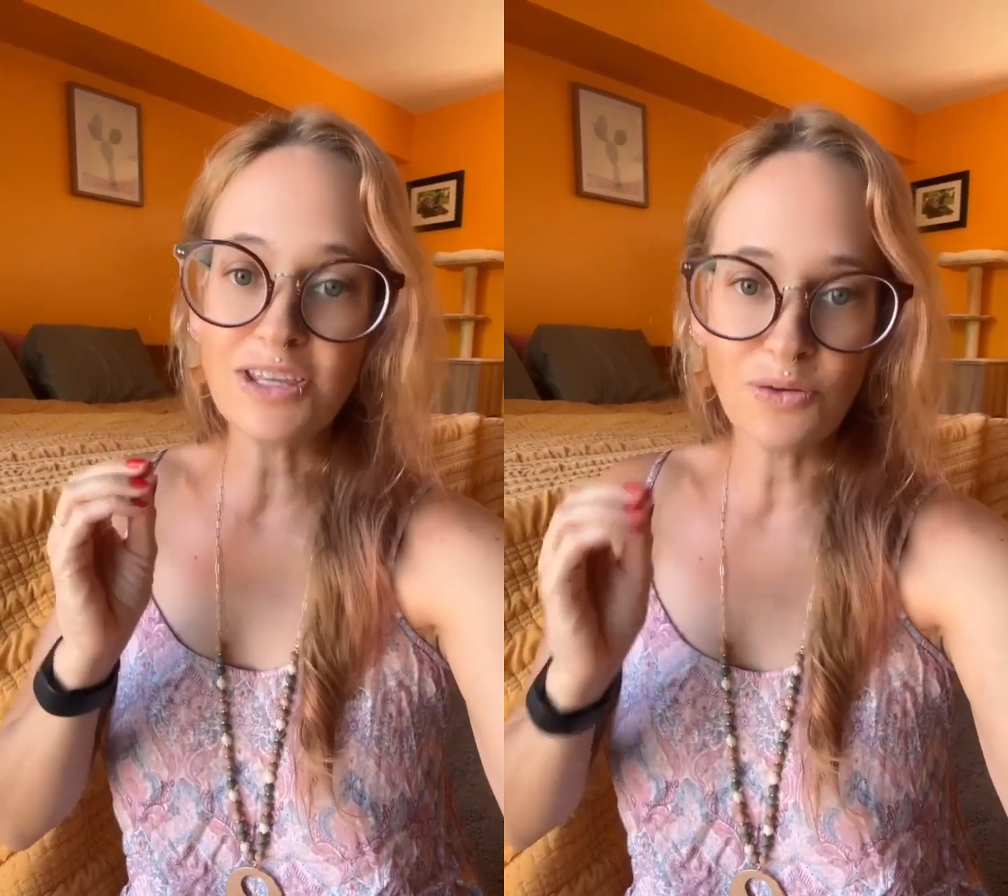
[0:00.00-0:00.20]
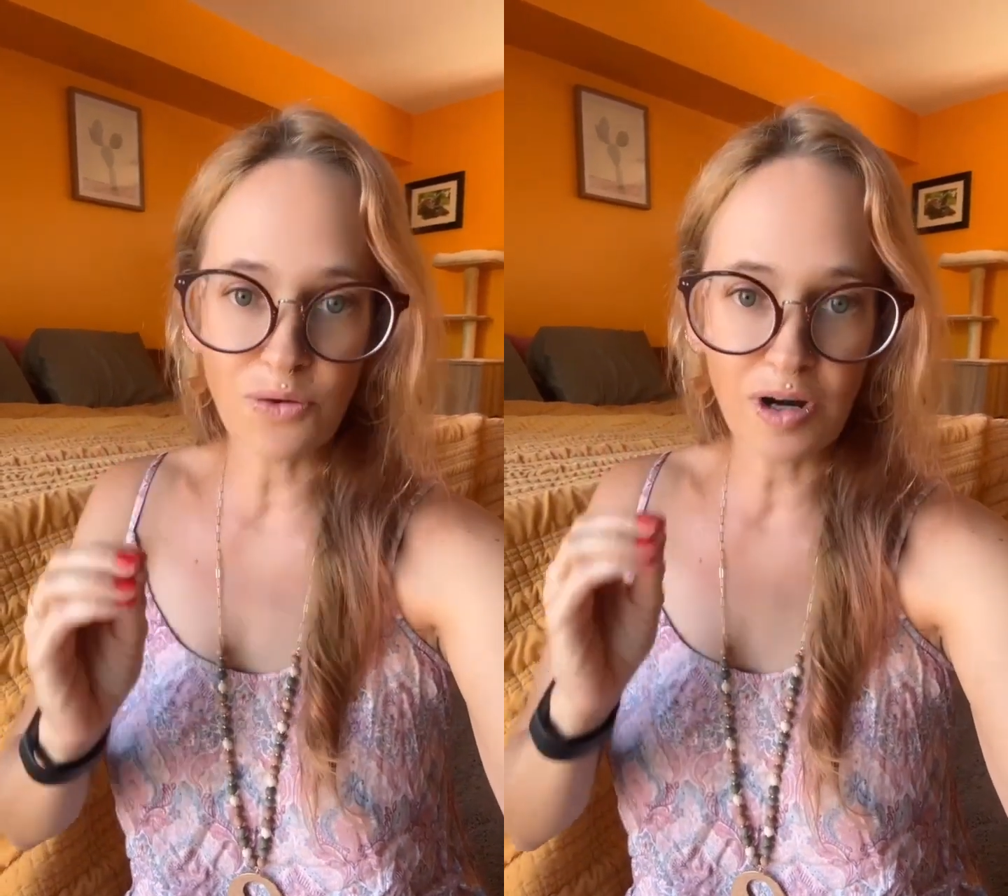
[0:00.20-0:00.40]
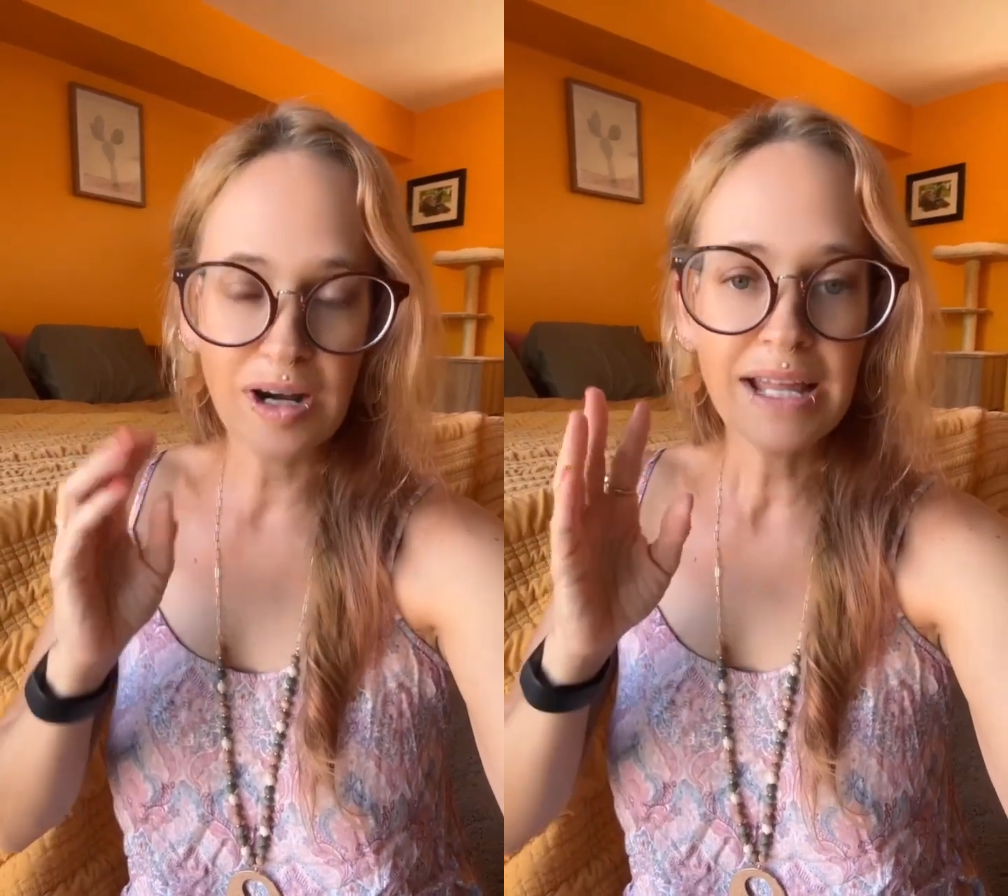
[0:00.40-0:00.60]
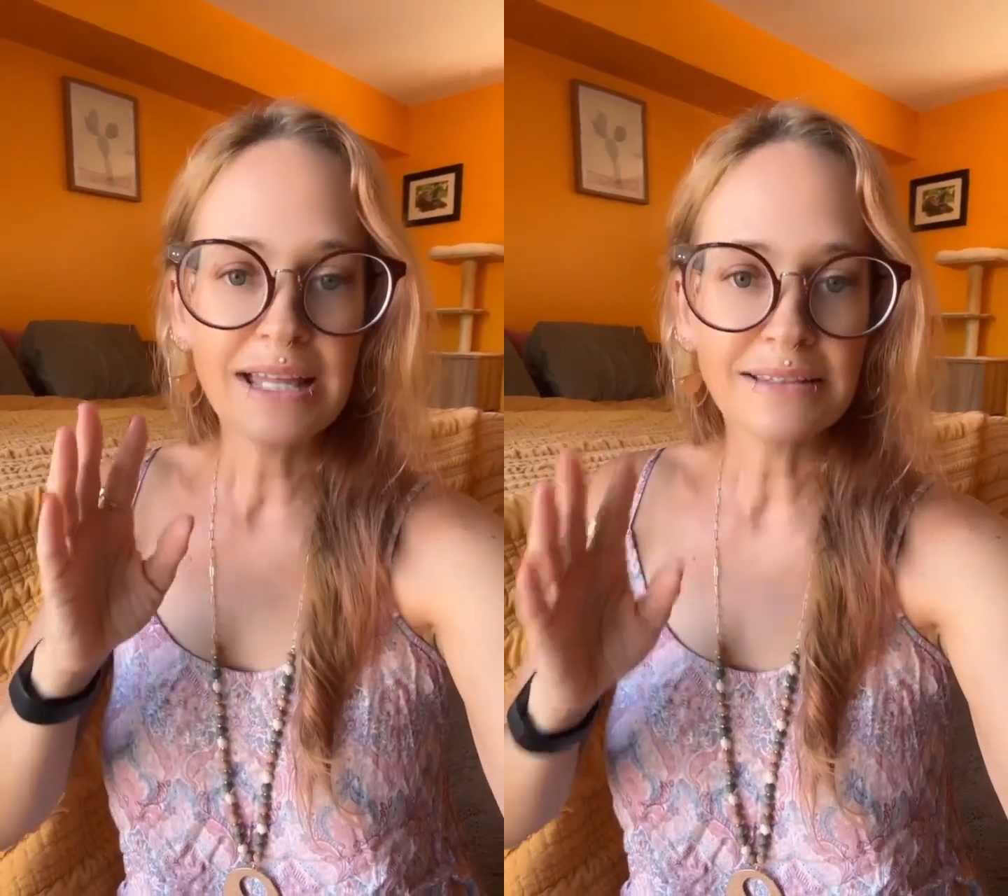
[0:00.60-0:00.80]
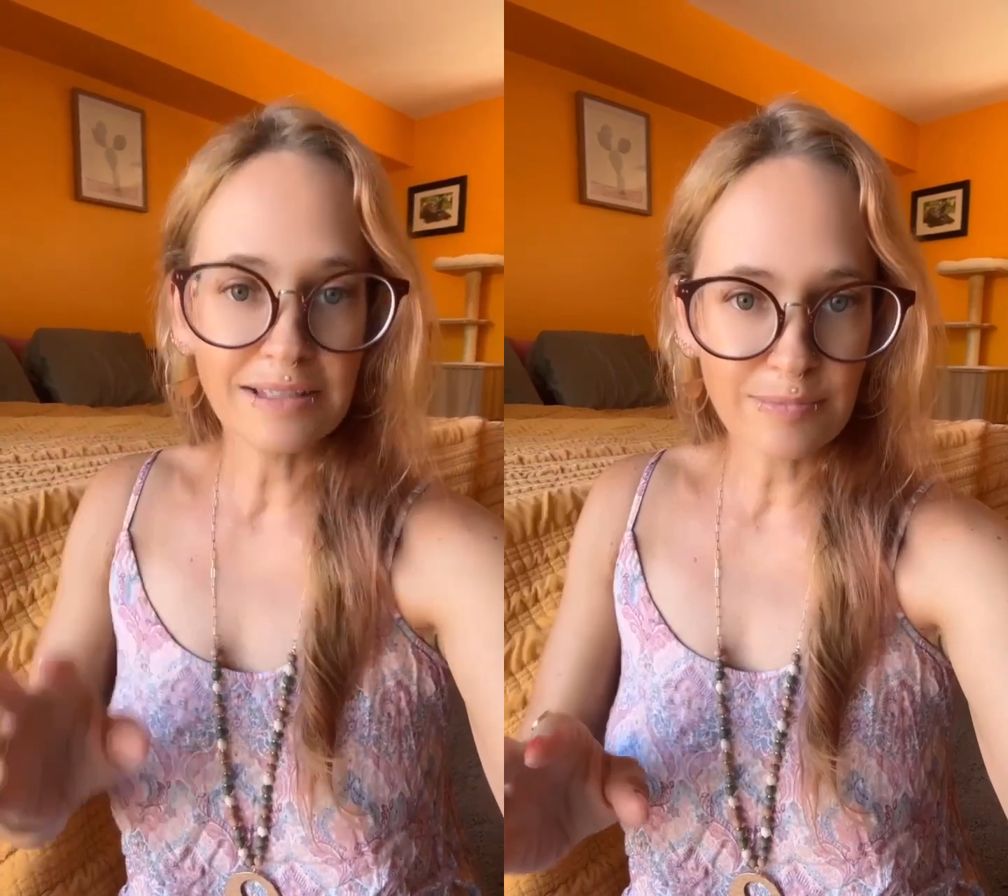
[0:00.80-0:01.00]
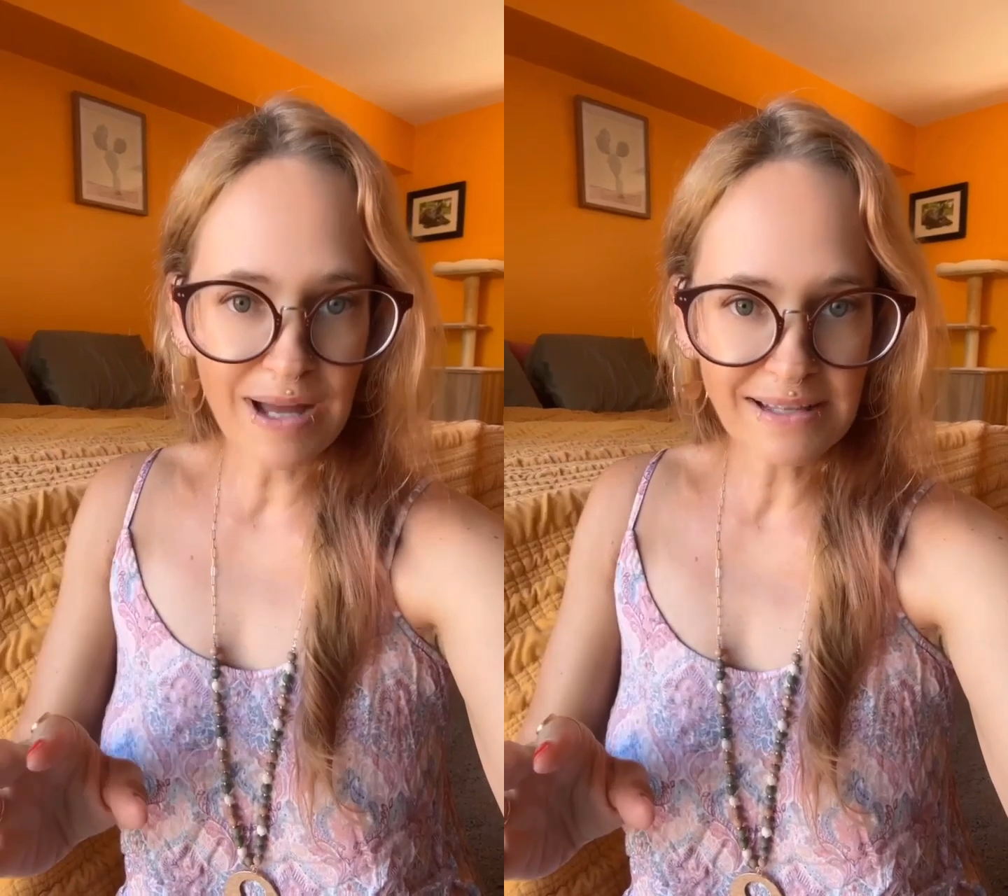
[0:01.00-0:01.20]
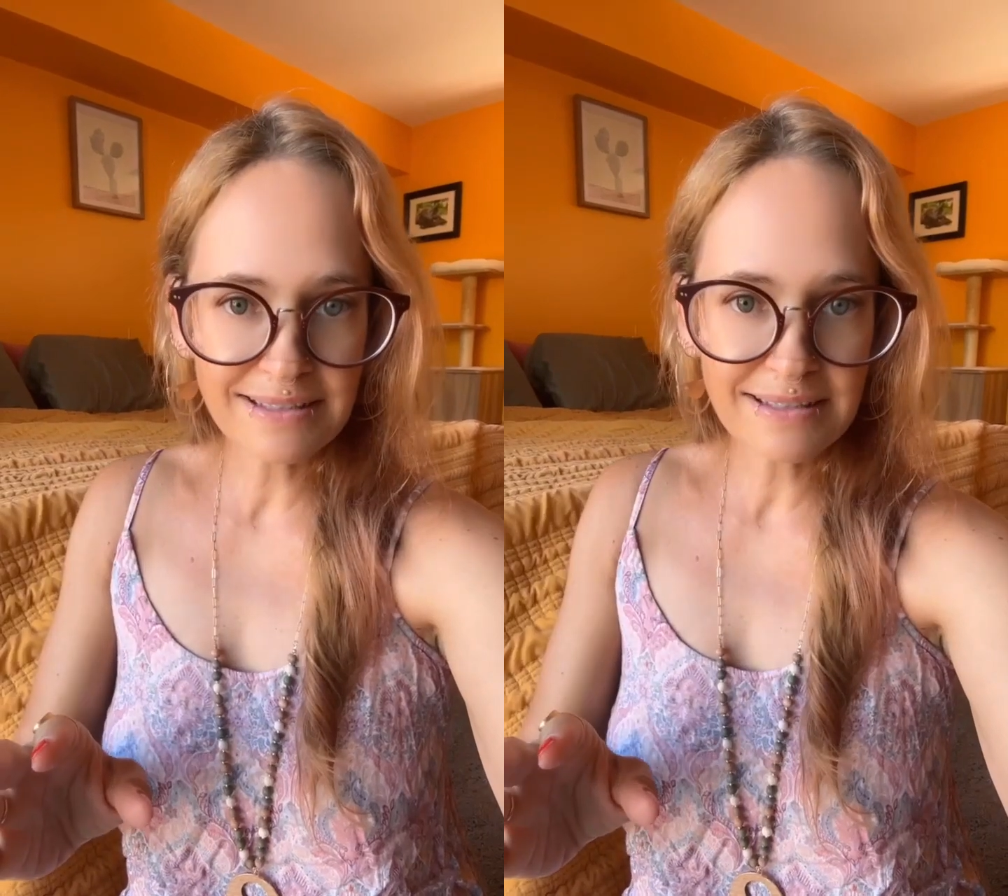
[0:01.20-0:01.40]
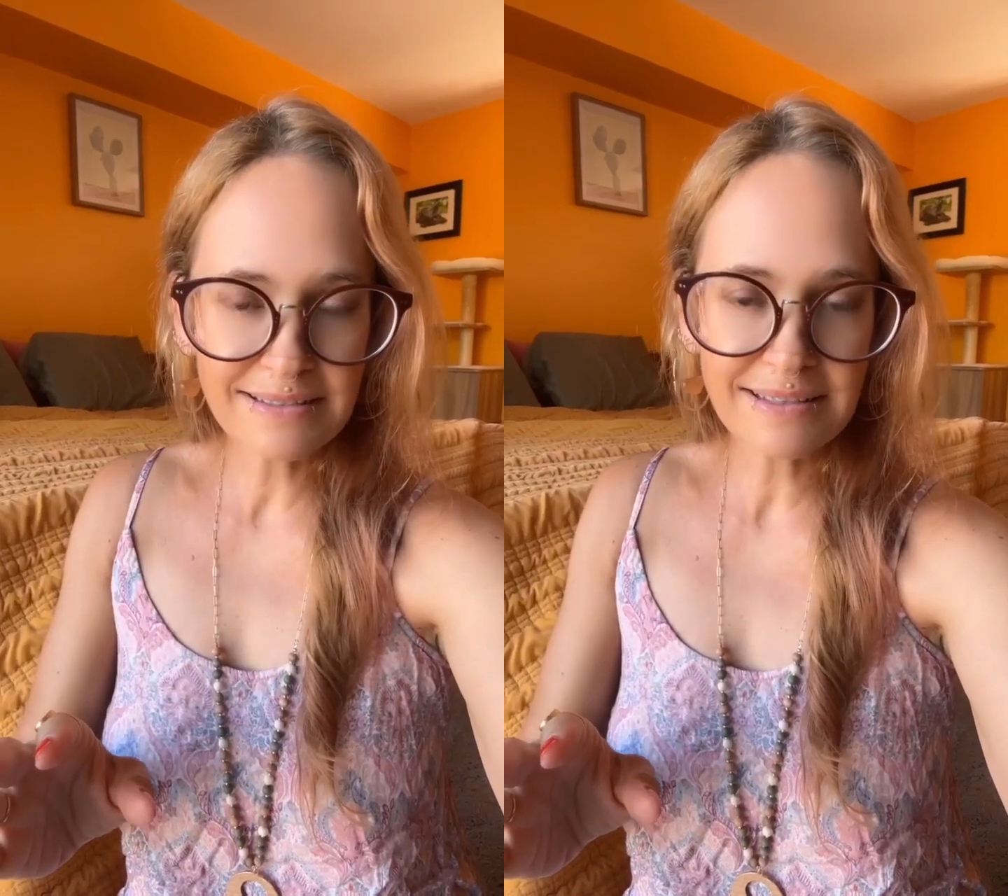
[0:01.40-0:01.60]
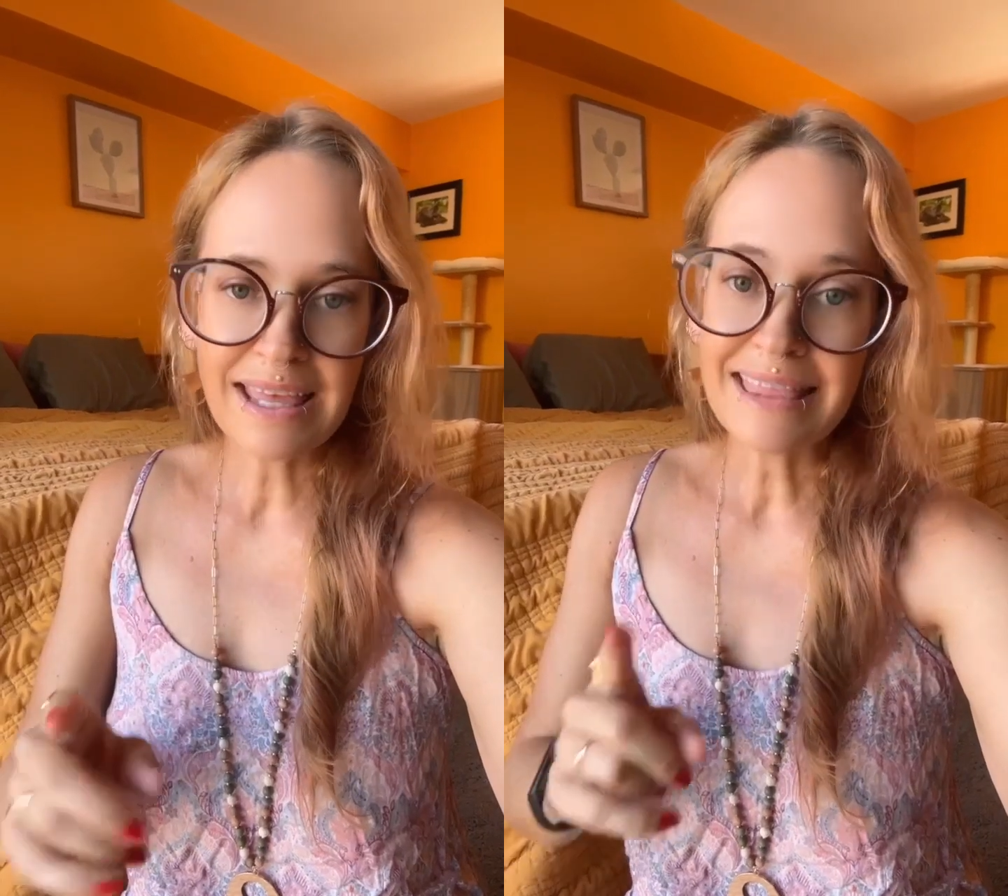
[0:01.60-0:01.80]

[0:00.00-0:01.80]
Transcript: your litter boxes,